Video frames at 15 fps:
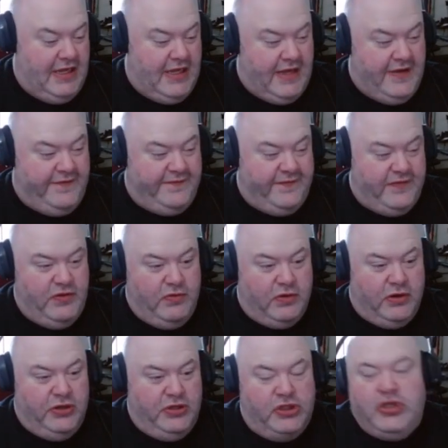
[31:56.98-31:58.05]
If you
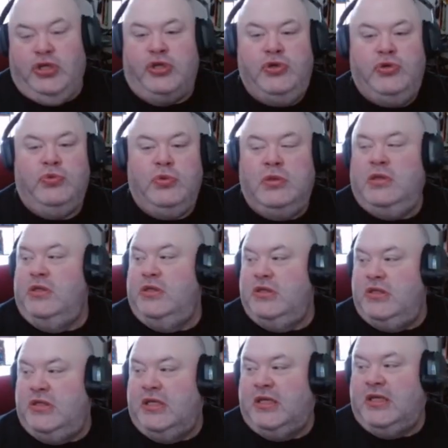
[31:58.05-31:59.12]
are new
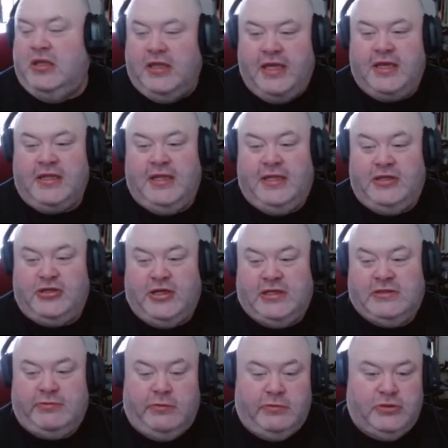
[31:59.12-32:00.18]
to collecting
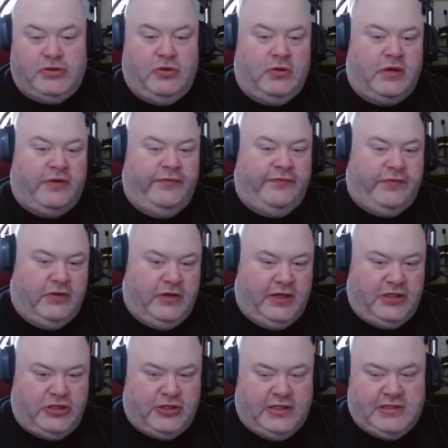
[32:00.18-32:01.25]
Transformers or
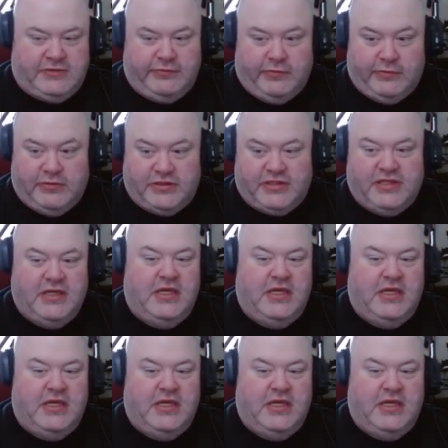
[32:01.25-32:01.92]
converting Transformers,